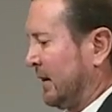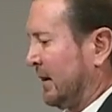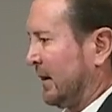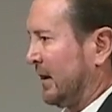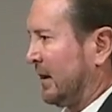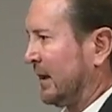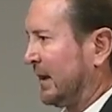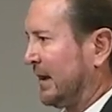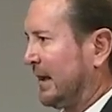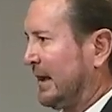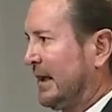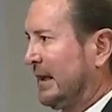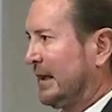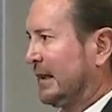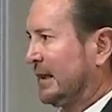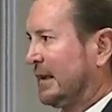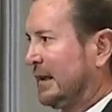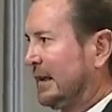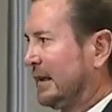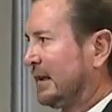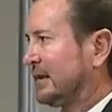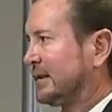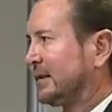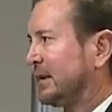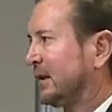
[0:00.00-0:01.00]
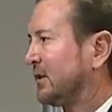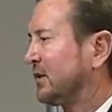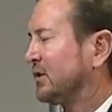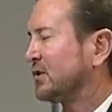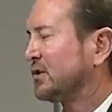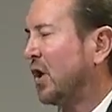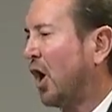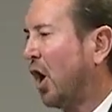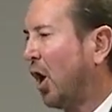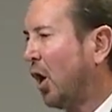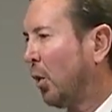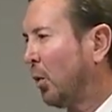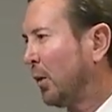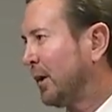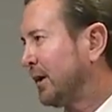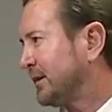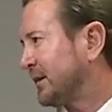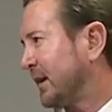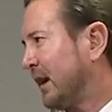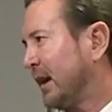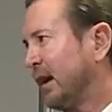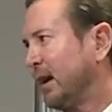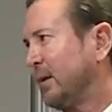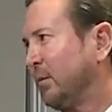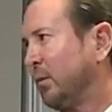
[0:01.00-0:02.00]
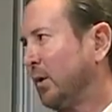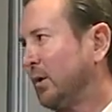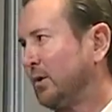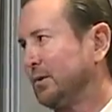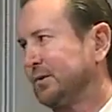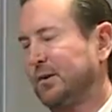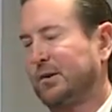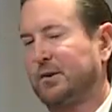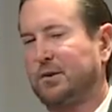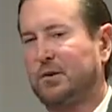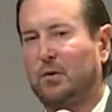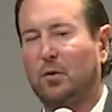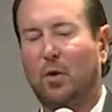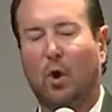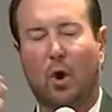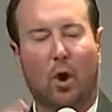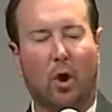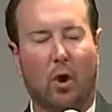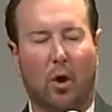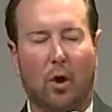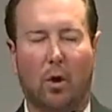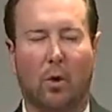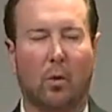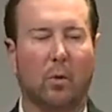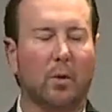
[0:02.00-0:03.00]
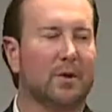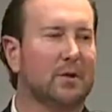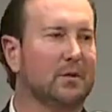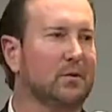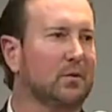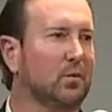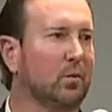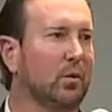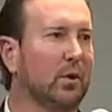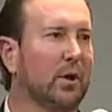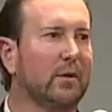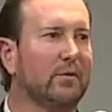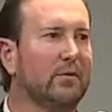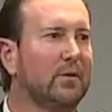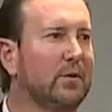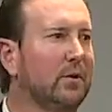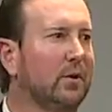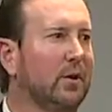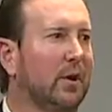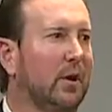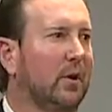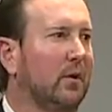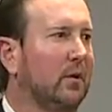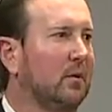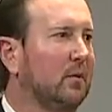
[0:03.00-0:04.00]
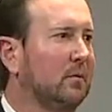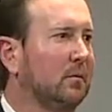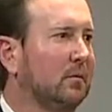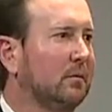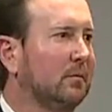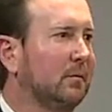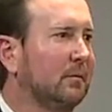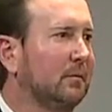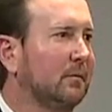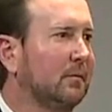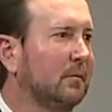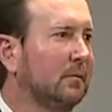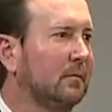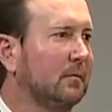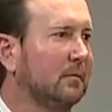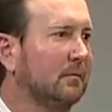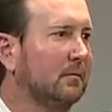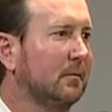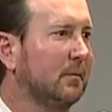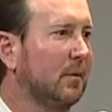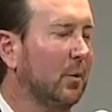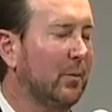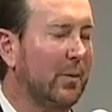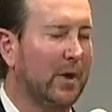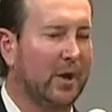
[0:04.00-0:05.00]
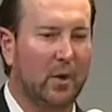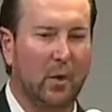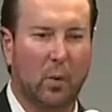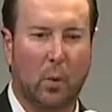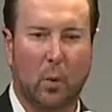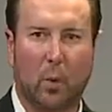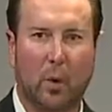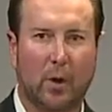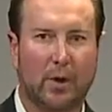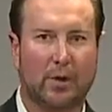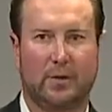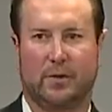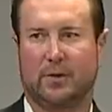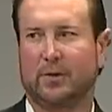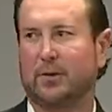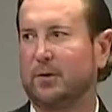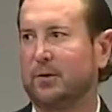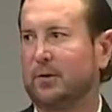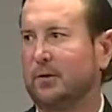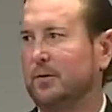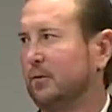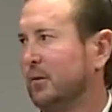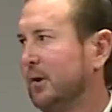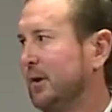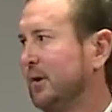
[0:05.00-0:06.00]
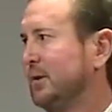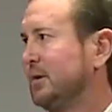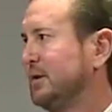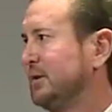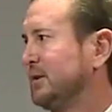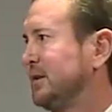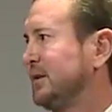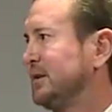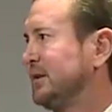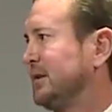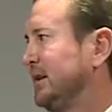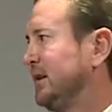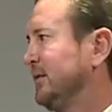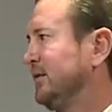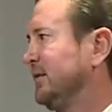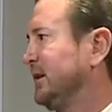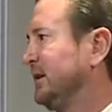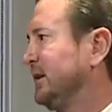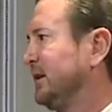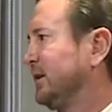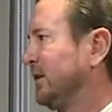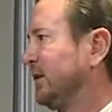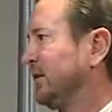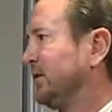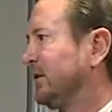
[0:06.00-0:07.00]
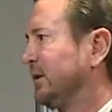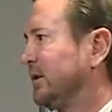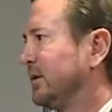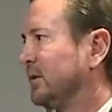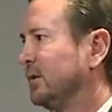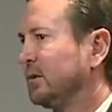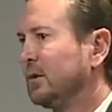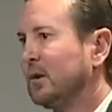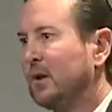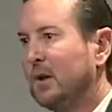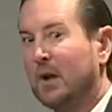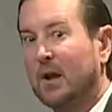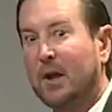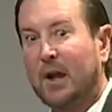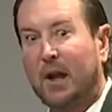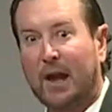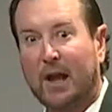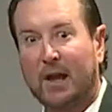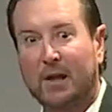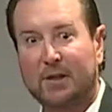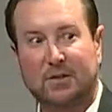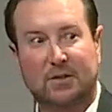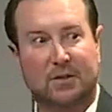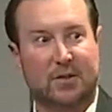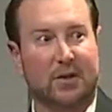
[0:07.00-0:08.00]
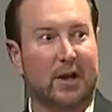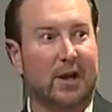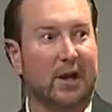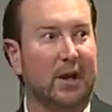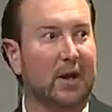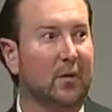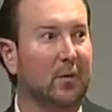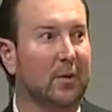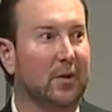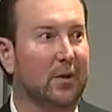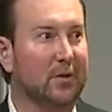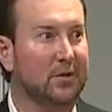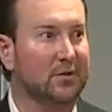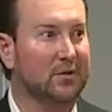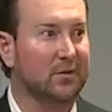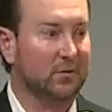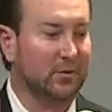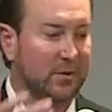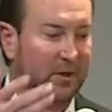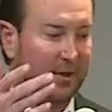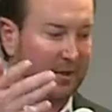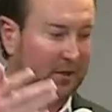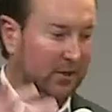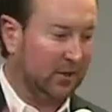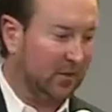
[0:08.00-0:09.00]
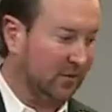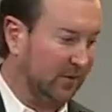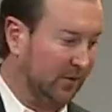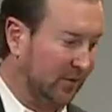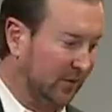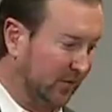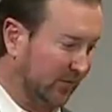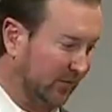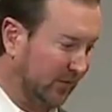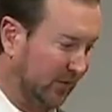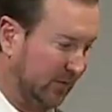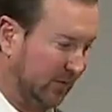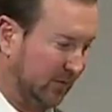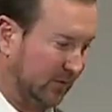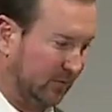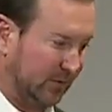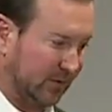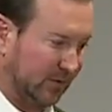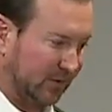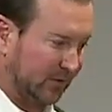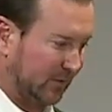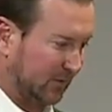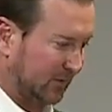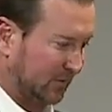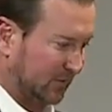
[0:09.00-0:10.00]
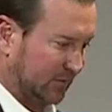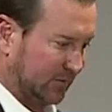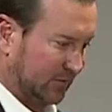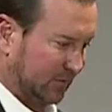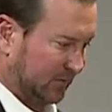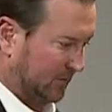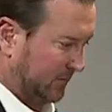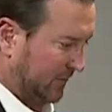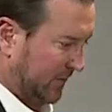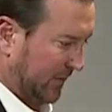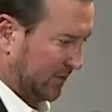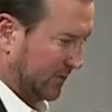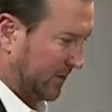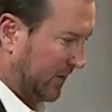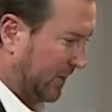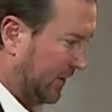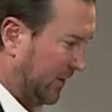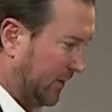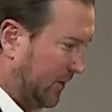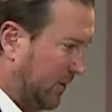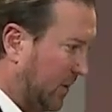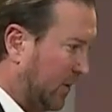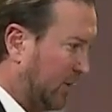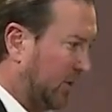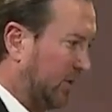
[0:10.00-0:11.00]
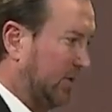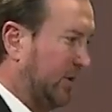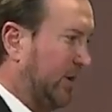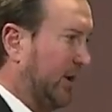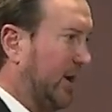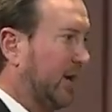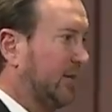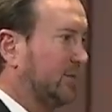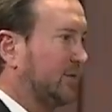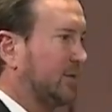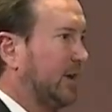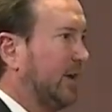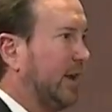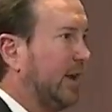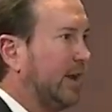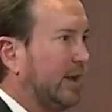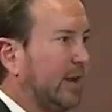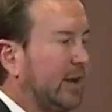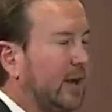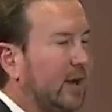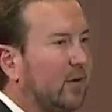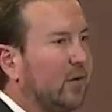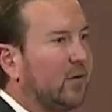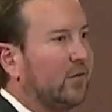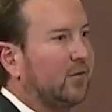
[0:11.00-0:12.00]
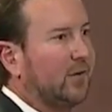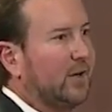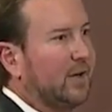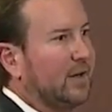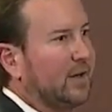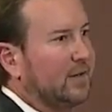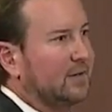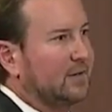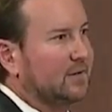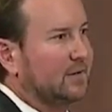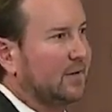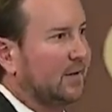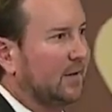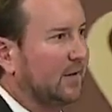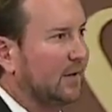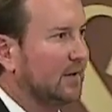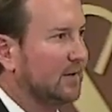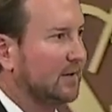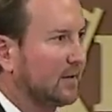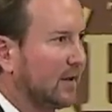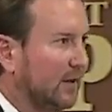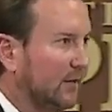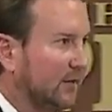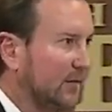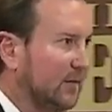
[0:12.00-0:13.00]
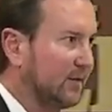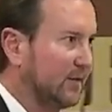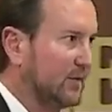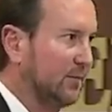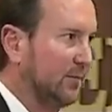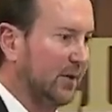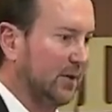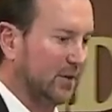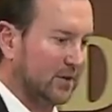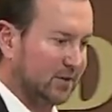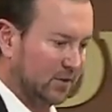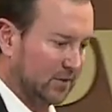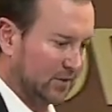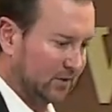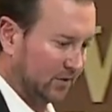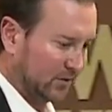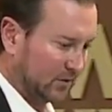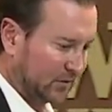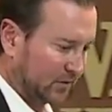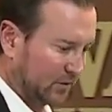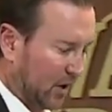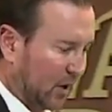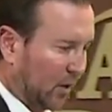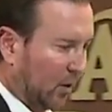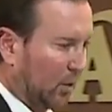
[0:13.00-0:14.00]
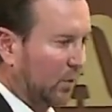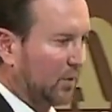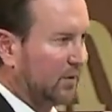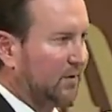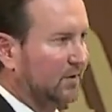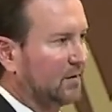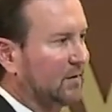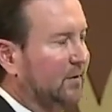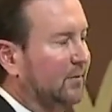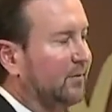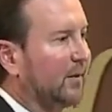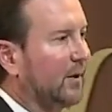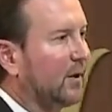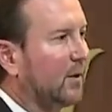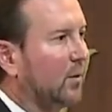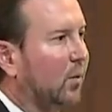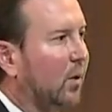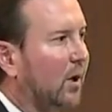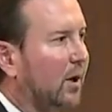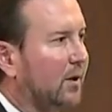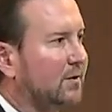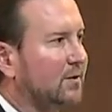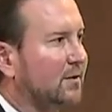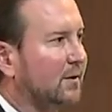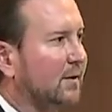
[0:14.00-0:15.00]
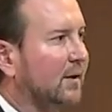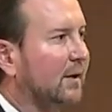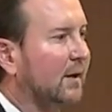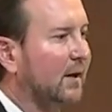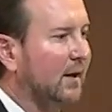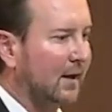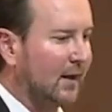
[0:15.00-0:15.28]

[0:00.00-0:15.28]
And the key thing is that there's always eyeballs on you, always, wherever you go no matter what you're doing, whether it's a TV interview at track, whether it's a radio interview, whether it's just signing autographs and hanging out with fans, taking selfies and pictures, there's always somebody watching.